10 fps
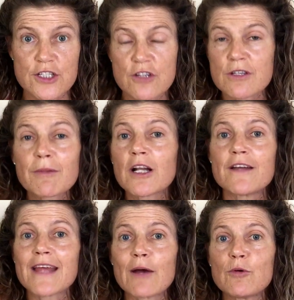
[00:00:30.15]
So something
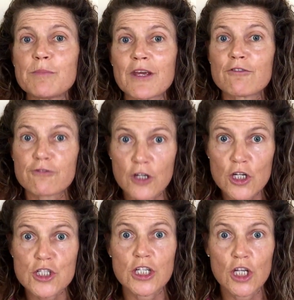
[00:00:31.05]
like that would be a
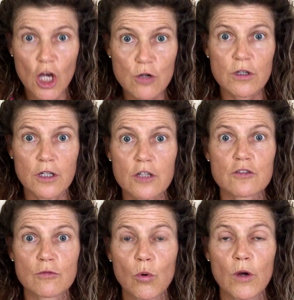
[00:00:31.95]
virgin
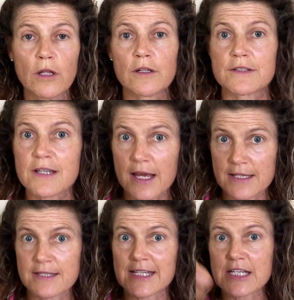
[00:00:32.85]
coconut oil, a,
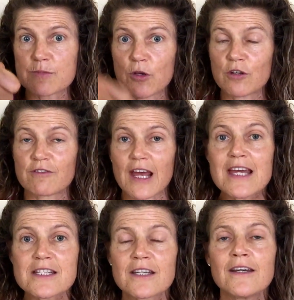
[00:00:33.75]
a teaspoon of
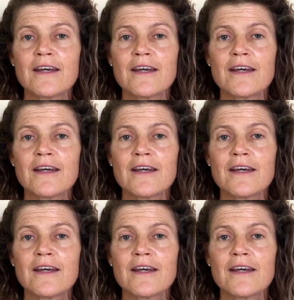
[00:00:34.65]
that.